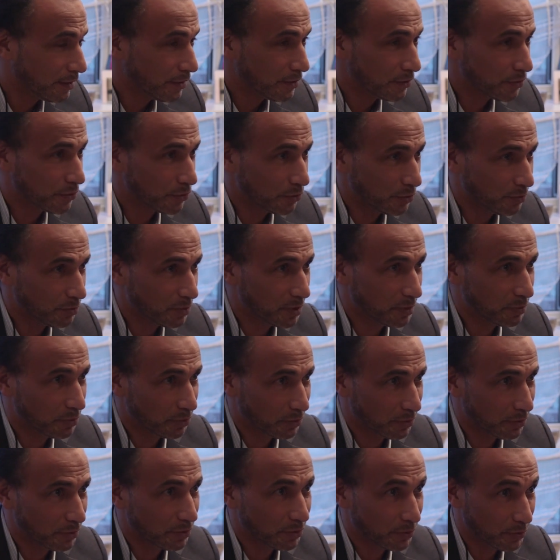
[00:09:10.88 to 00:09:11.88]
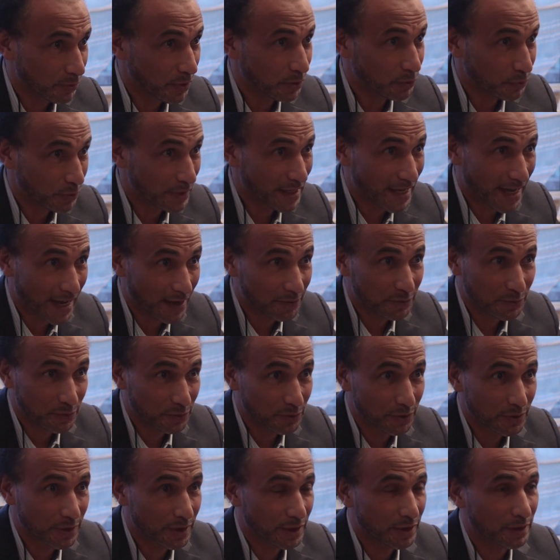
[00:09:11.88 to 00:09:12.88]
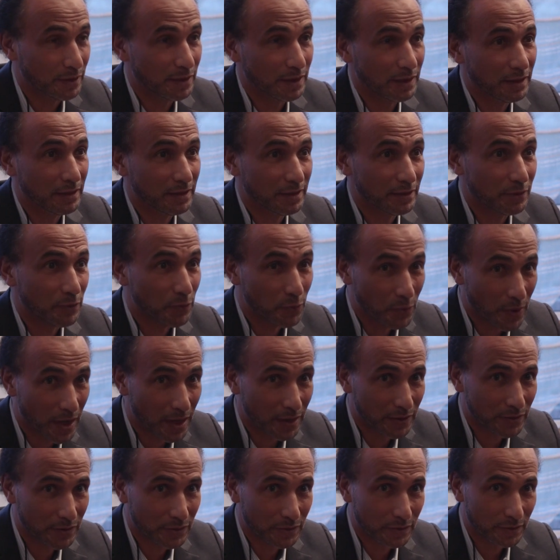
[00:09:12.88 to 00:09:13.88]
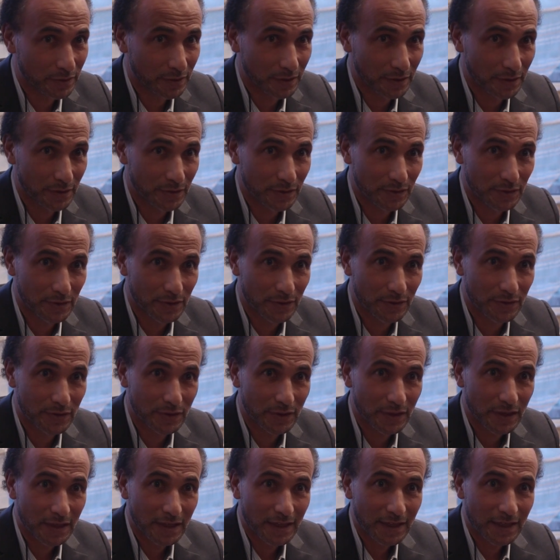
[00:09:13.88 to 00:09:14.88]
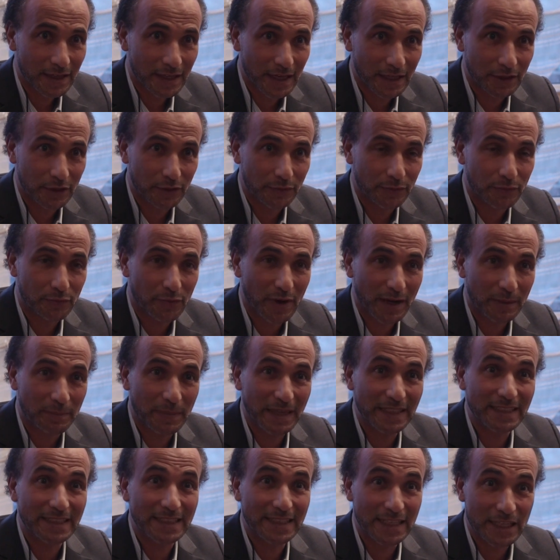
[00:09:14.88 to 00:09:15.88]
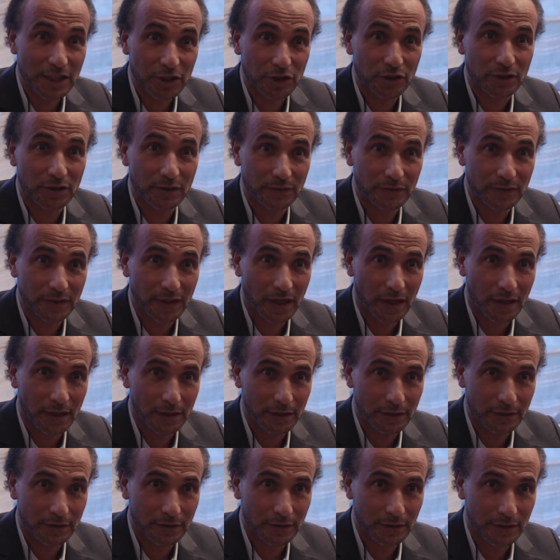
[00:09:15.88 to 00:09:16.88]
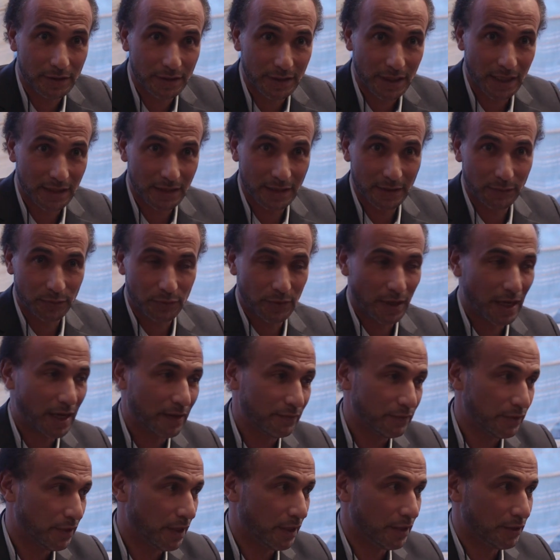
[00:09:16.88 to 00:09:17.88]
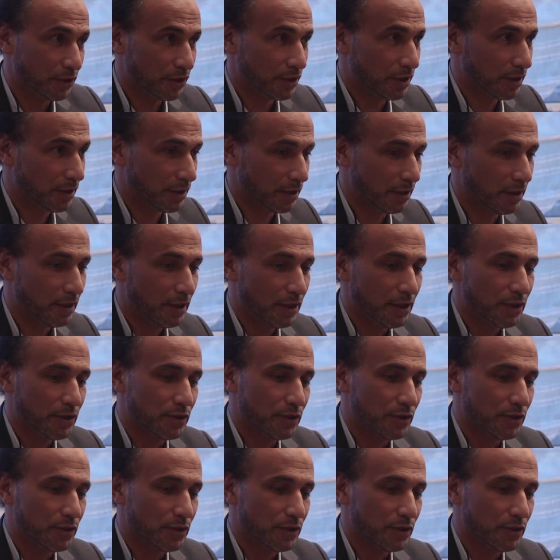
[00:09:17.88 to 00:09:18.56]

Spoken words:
So the people, what we have today in the West is this kind of fragmentation of knowledge. It's as if we have knowledge here.